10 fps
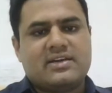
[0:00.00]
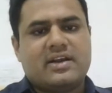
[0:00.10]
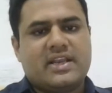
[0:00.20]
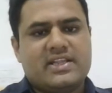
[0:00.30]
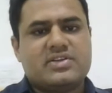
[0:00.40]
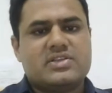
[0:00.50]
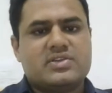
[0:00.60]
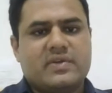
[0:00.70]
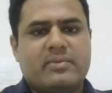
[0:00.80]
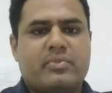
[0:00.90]
training is
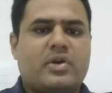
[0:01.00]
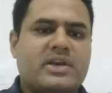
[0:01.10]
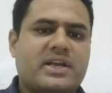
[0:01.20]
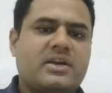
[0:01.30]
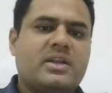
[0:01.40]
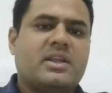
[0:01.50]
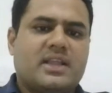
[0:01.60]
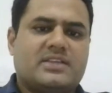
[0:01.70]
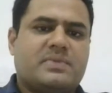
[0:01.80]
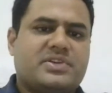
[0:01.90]
also very important.
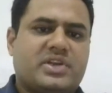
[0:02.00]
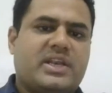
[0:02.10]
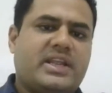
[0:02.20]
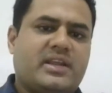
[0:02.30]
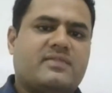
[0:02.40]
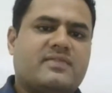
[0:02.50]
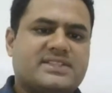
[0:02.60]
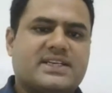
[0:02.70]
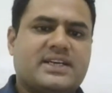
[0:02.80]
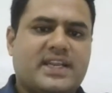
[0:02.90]
Especially after
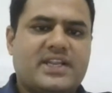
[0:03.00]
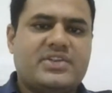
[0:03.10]
certain age,